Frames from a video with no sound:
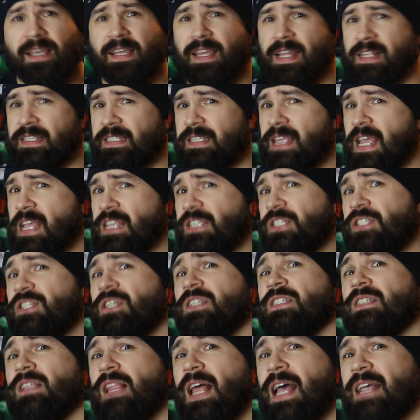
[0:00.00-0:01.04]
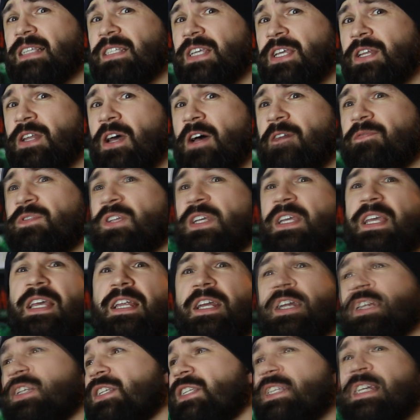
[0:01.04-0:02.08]
It stays just classy enough to get
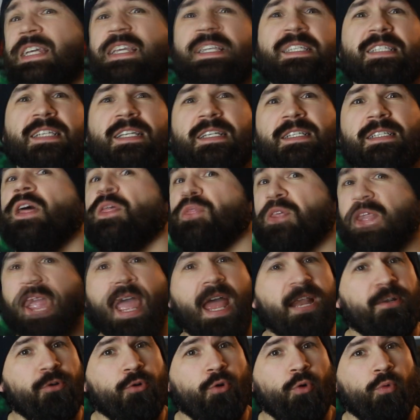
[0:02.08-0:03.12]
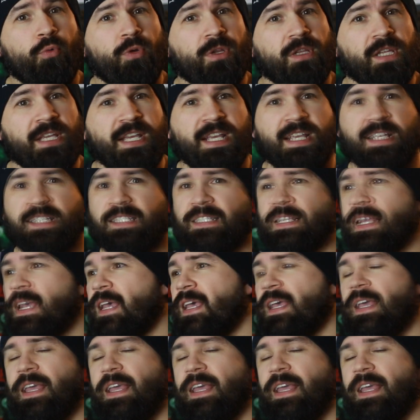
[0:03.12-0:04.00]
a decent theatrical release.